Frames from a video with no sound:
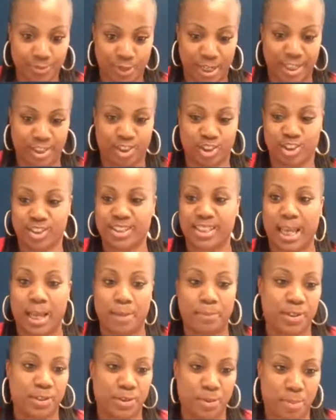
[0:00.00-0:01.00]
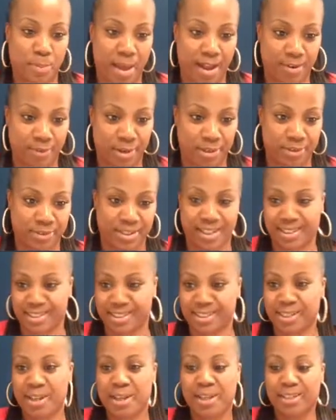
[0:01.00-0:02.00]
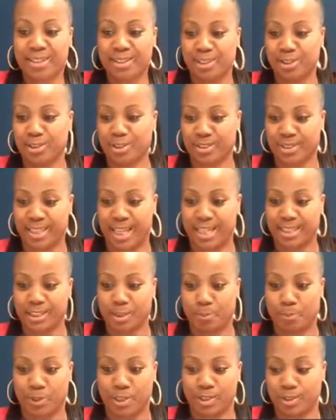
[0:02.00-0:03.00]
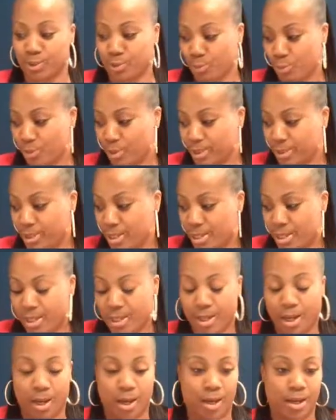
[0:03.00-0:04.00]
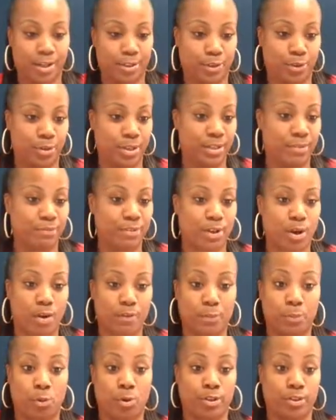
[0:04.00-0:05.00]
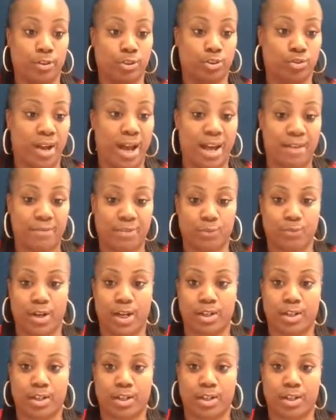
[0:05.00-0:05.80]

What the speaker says: All right, she's typing in the background, guys. Look, that depends on your MVR report, your driving